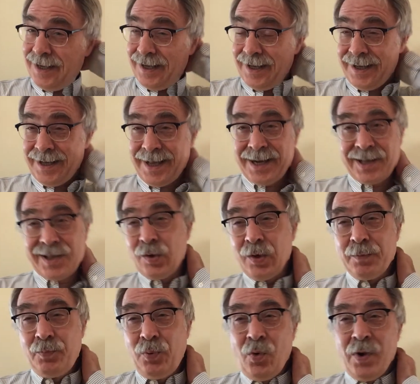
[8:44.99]
uh, at a
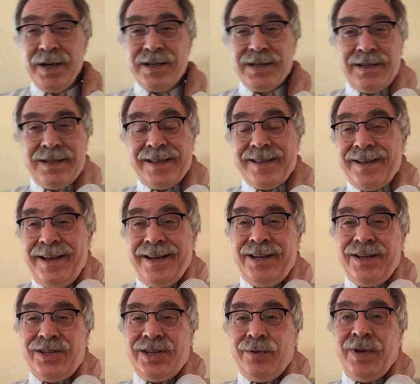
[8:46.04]
certain point
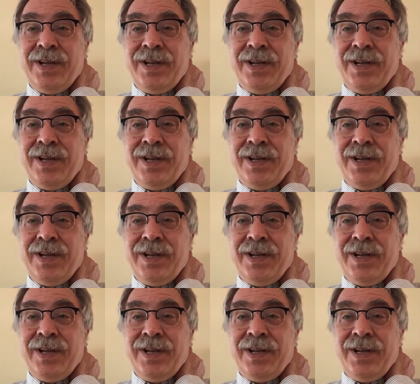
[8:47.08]
decided she